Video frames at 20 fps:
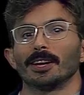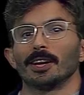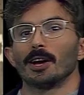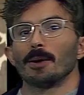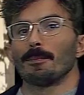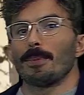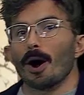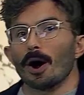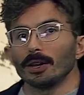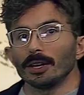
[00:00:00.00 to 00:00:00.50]

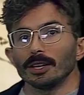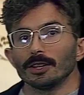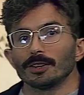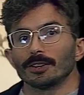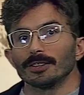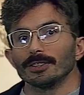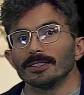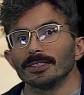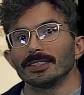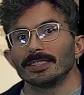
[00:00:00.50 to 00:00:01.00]
Paula
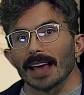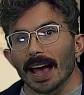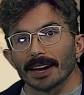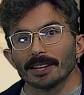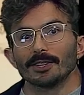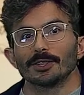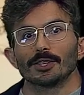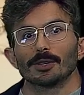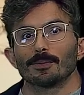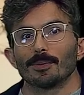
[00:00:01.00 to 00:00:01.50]
learns the
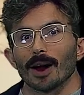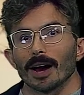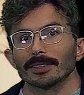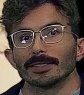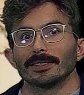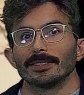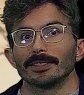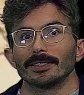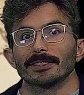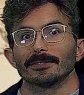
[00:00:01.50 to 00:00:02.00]
technical
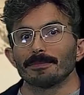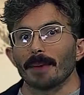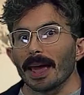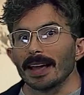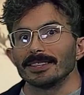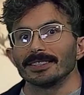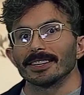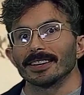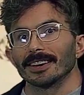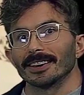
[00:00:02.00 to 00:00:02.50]
processes of
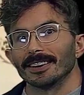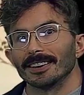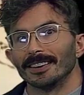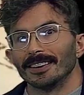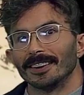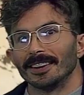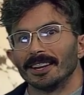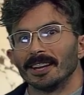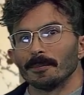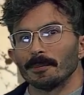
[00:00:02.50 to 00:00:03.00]
painting,
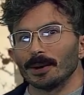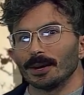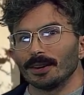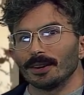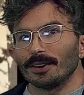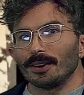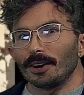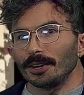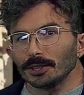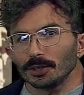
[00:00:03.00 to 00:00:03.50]
but
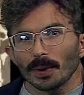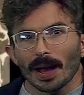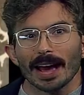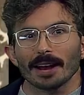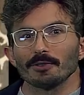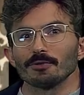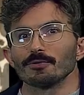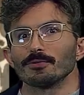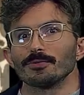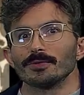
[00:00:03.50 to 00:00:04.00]
also how to
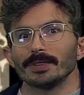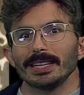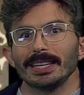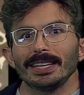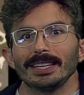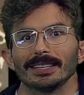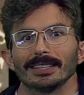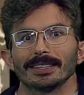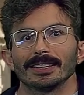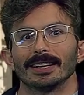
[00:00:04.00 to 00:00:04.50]

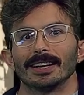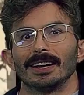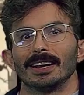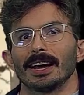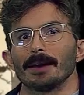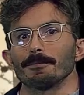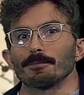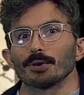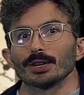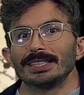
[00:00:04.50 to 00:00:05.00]
read
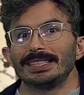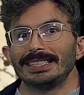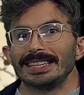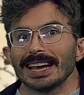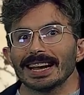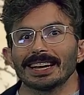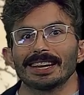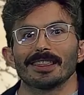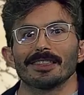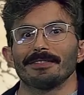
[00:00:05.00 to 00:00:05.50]
and
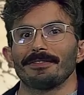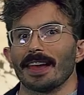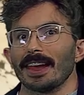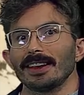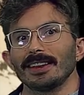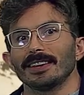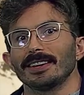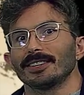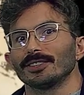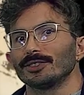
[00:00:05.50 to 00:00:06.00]
predict the
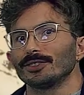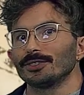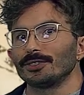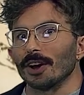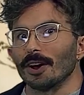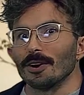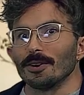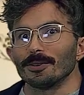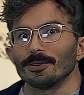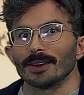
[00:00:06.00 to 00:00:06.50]
veining in a
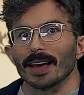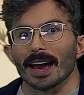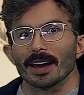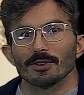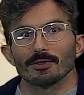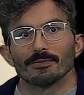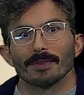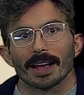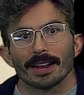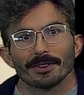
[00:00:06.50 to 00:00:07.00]
stone, how to
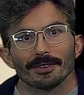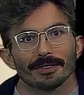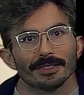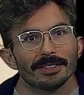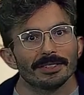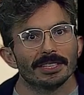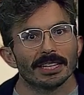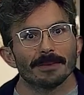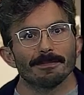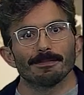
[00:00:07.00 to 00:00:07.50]
render the
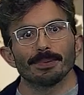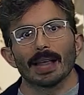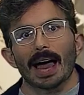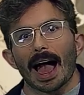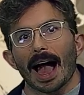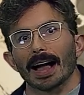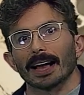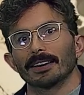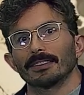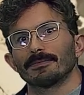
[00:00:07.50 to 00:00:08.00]
deep
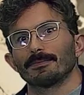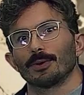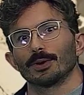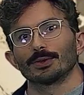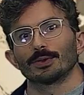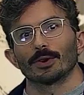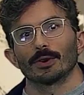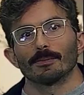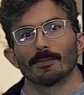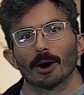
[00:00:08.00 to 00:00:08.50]
black of
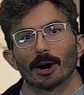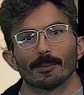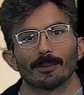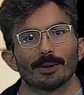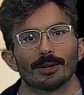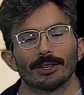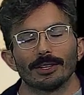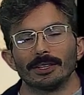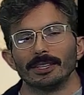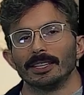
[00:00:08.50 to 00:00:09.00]
Portor
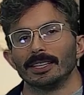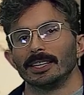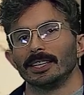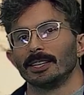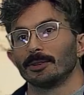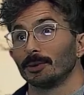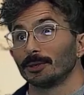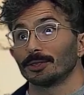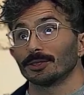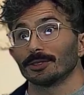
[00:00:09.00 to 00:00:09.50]
marble,
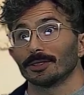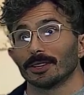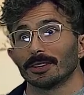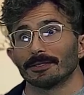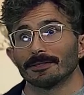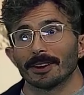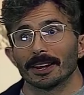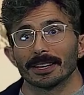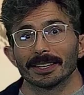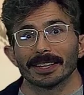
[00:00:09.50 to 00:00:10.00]
which her
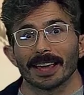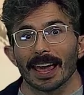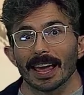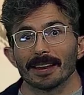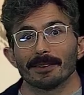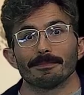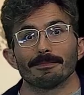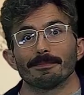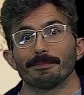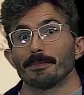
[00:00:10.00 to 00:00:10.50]
friend Kate
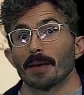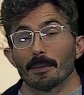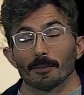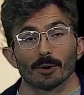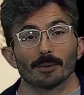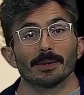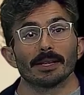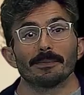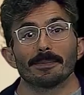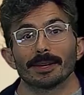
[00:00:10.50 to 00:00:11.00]

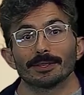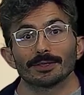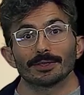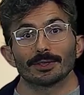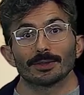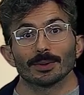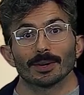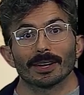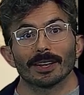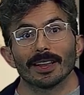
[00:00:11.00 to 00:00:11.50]
memorably pitches
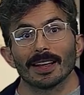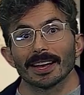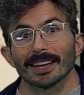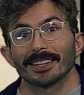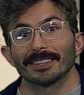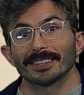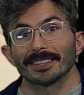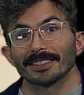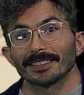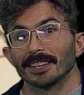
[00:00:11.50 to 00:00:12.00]
to a
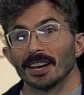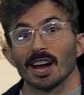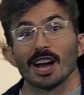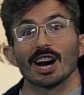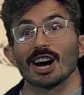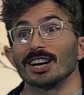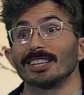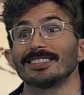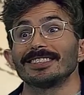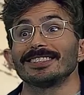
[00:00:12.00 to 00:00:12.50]
client as
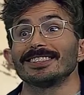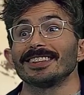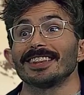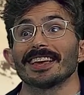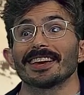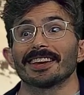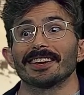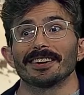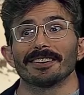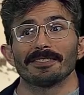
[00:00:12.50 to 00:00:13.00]
a
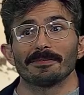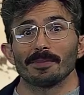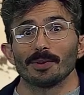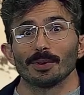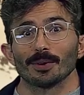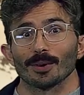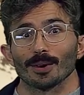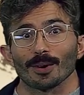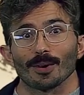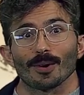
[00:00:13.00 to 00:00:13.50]
slick of
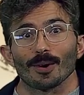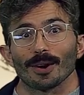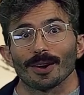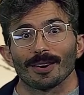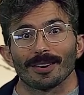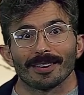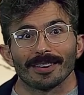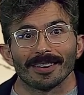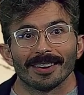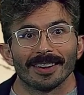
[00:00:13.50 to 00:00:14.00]
pure oil,